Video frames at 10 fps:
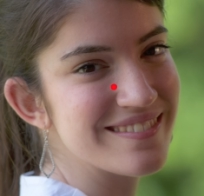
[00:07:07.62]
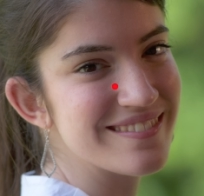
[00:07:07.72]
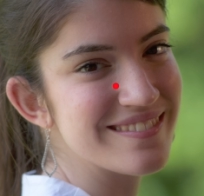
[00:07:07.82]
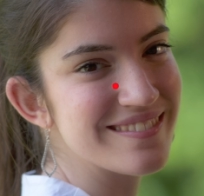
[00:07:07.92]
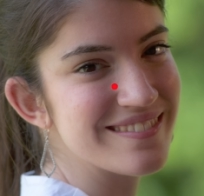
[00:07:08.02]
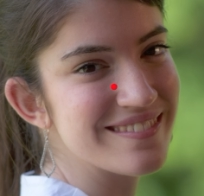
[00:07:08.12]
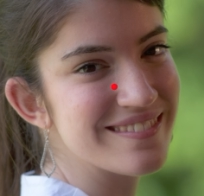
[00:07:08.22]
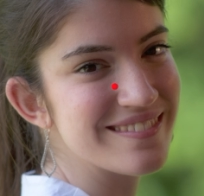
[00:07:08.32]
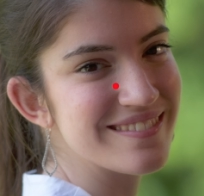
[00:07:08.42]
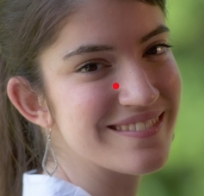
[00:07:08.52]

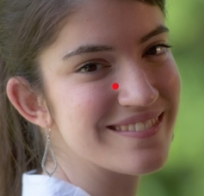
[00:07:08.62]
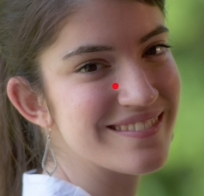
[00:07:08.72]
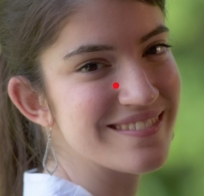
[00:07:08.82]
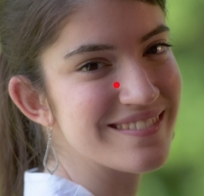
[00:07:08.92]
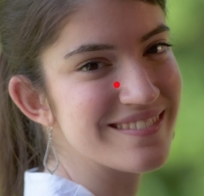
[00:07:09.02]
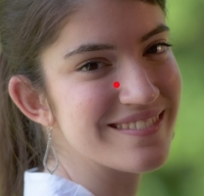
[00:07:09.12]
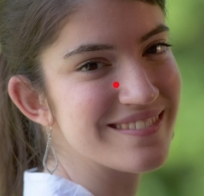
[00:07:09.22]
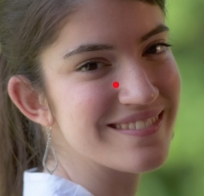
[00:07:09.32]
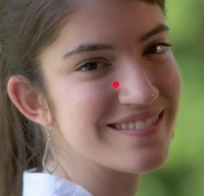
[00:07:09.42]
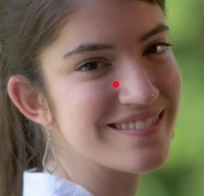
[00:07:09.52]

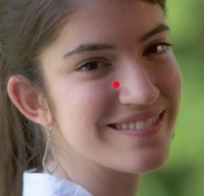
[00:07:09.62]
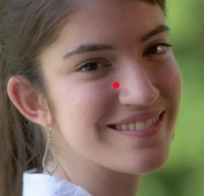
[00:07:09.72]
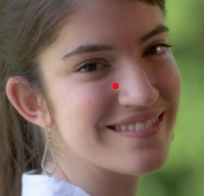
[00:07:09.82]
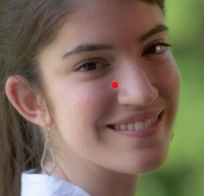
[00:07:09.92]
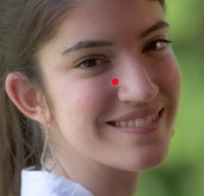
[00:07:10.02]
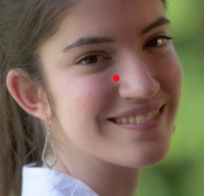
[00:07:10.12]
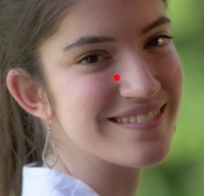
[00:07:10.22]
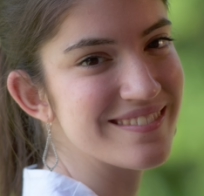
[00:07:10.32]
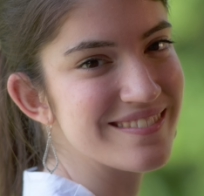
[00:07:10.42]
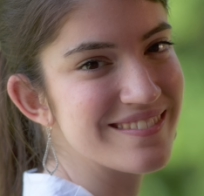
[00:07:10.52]

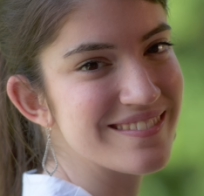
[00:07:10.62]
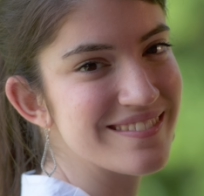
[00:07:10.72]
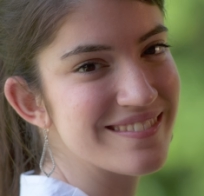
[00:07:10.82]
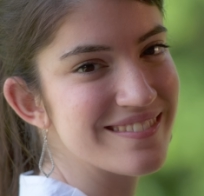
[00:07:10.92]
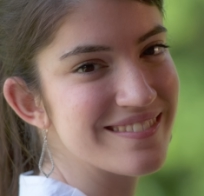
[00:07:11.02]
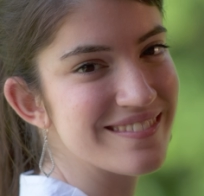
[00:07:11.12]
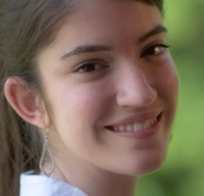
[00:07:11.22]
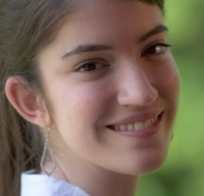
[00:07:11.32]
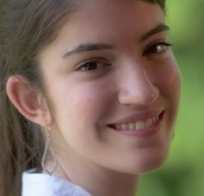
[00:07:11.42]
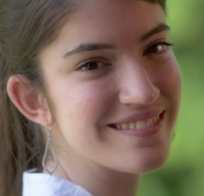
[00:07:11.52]

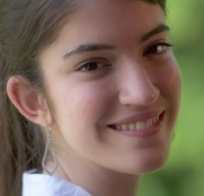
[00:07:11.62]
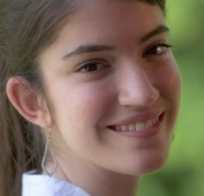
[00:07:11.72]
(no one is talking)